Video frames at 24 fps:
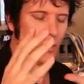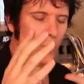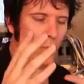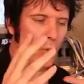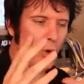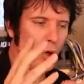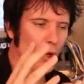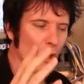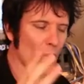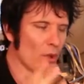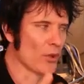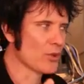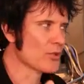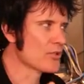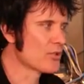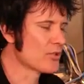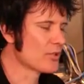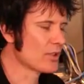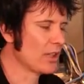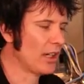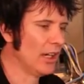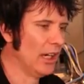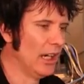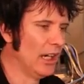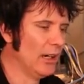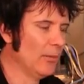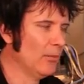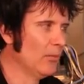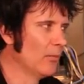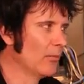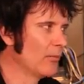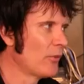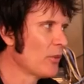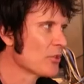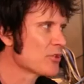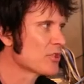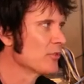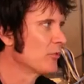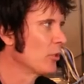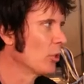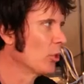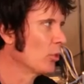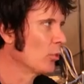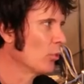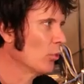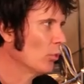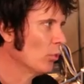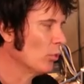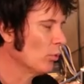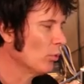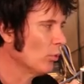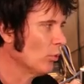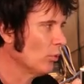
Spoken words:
was, first of all,